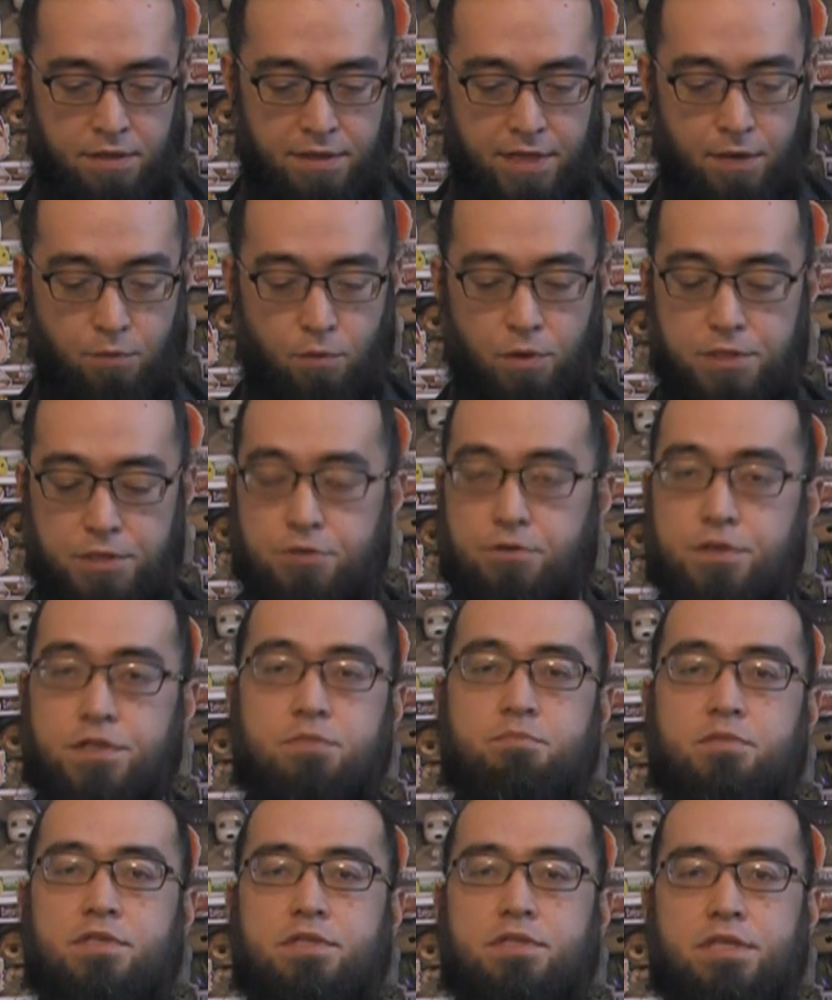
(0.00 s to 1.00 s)
that one
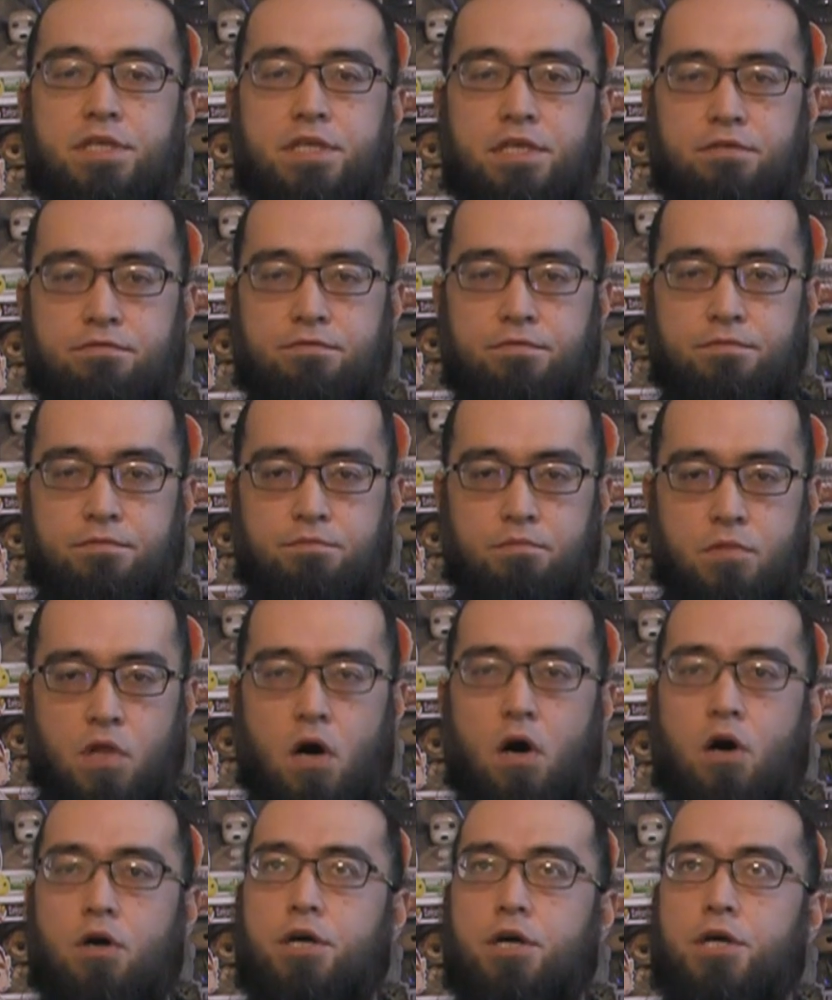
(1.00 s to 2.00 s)
Christmas Eve
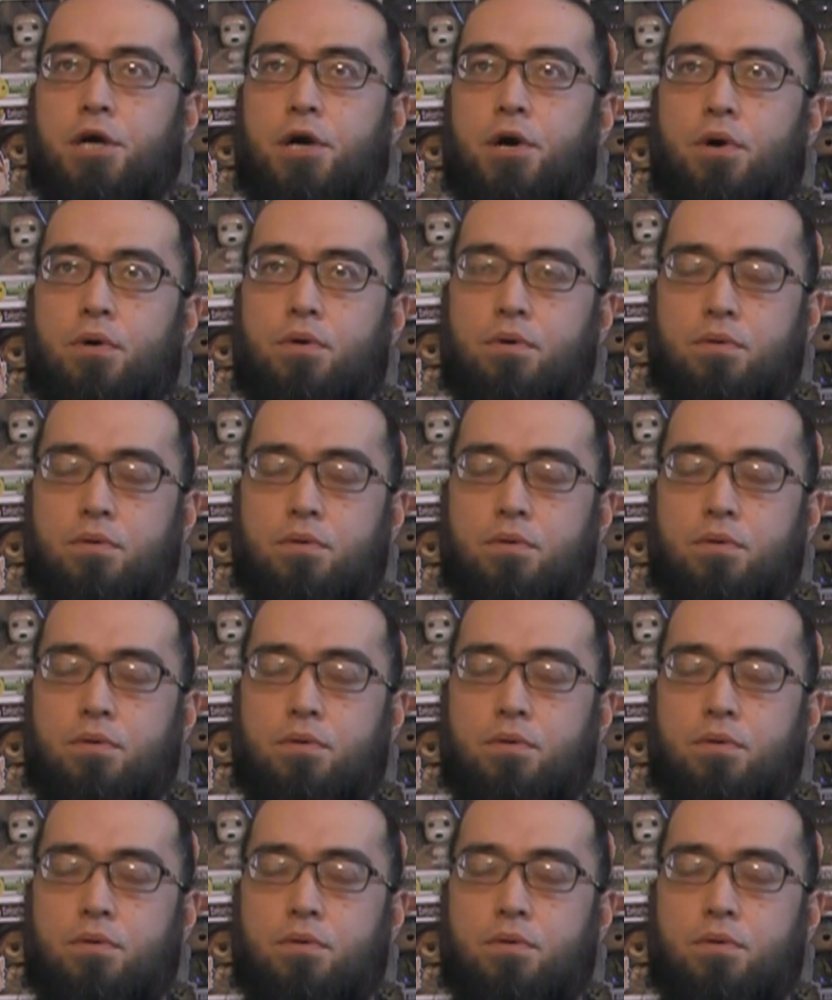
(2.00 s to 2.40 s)
long ago.